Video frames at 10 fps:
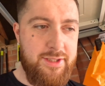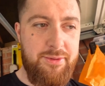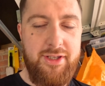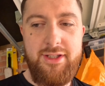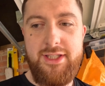
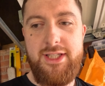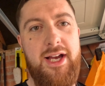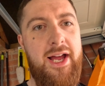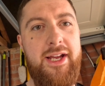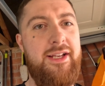because
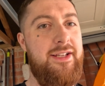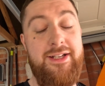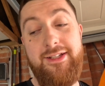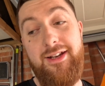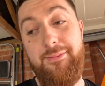
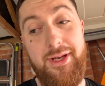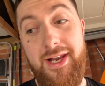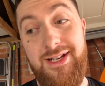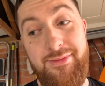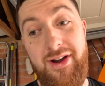it's going to be a
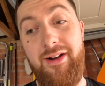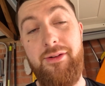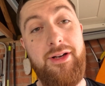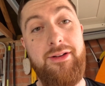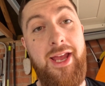nightmare. I'm
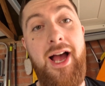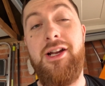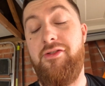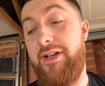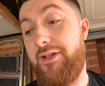going to get
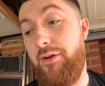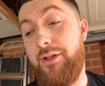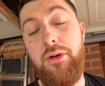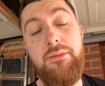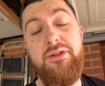angry, so I don't want to be